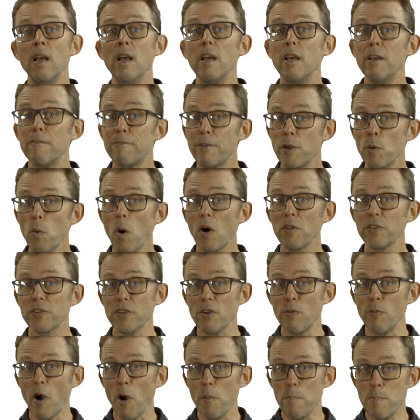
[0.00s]
If you want
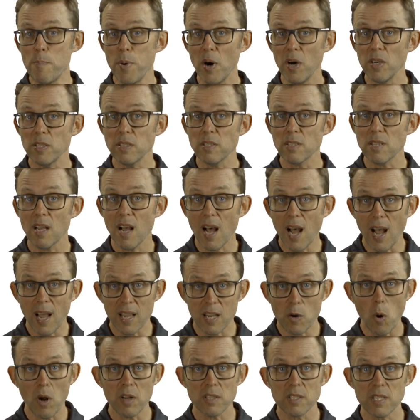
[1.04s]
a robust,
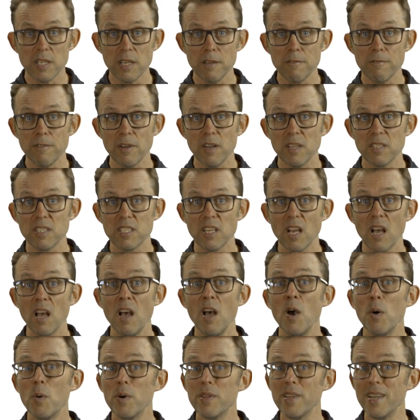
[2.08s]
high-quality inverter
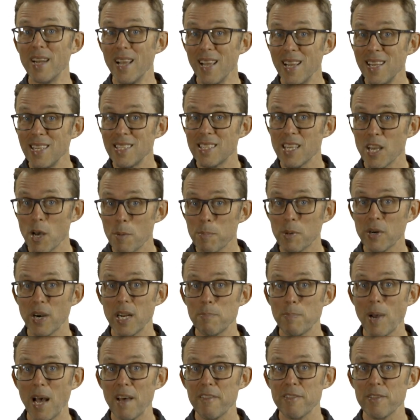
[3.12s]
with an easy
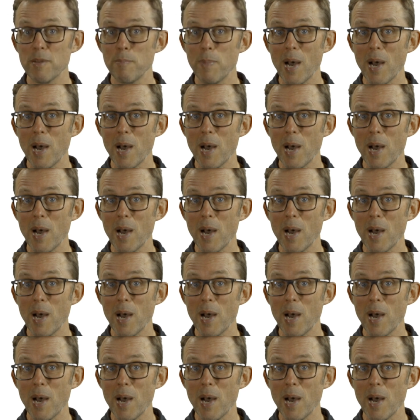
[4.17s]
upgrade path to